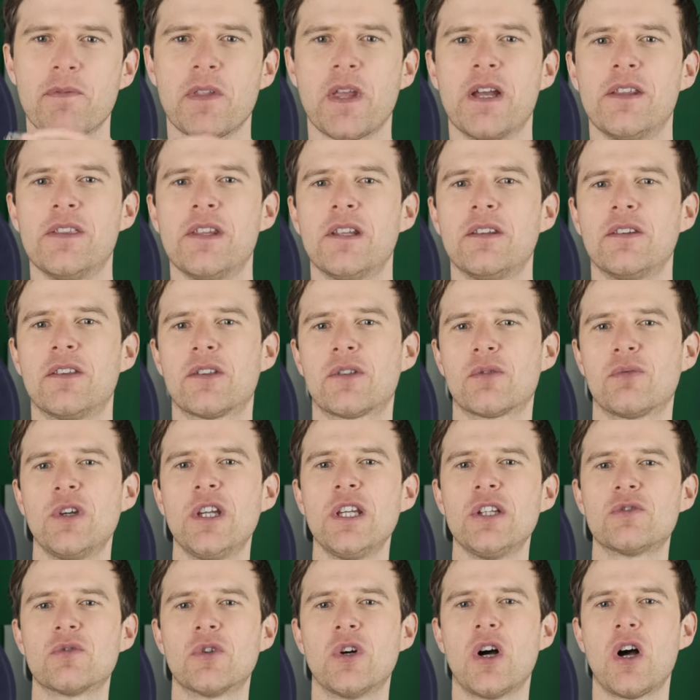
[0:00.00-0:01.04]
and then
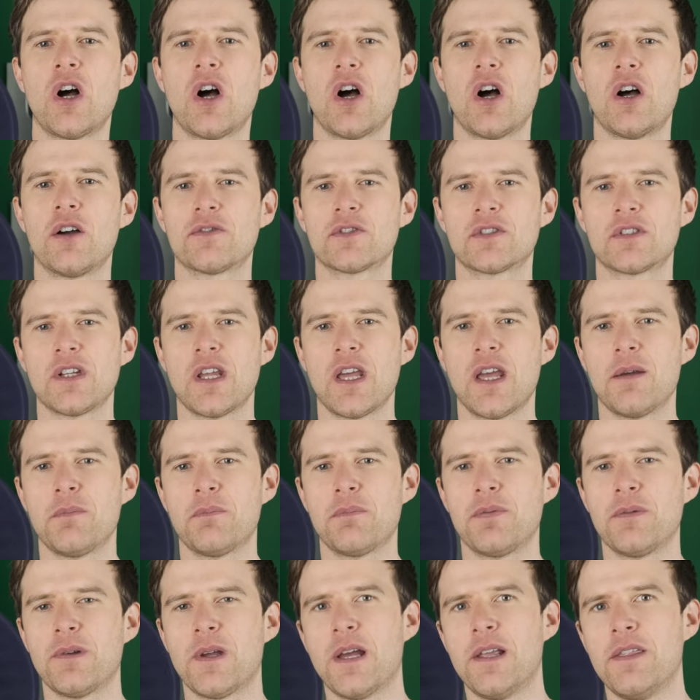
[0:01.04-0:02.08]
three draw half
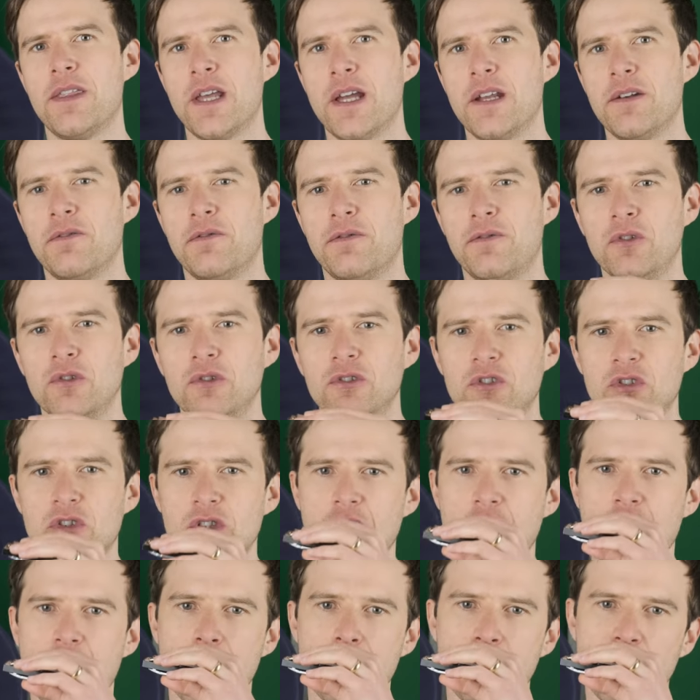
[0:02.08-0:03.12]
step, and then full
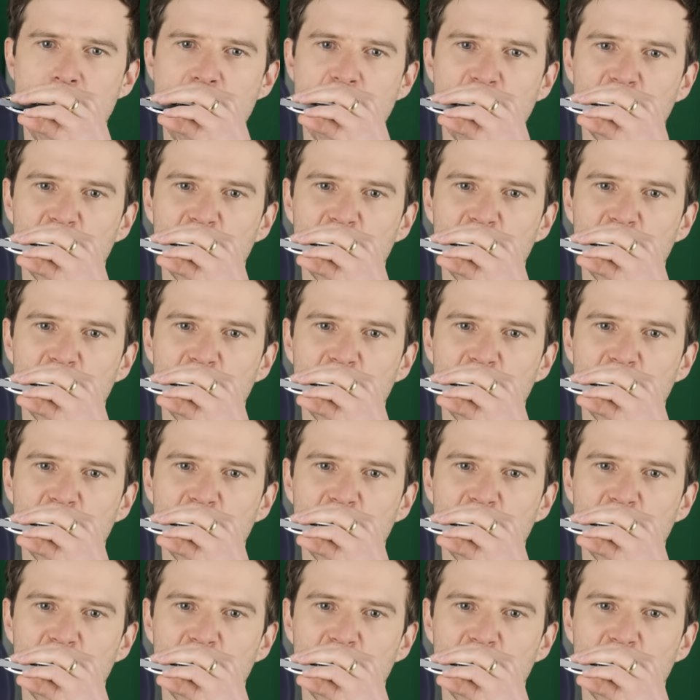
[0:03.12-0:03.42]
step.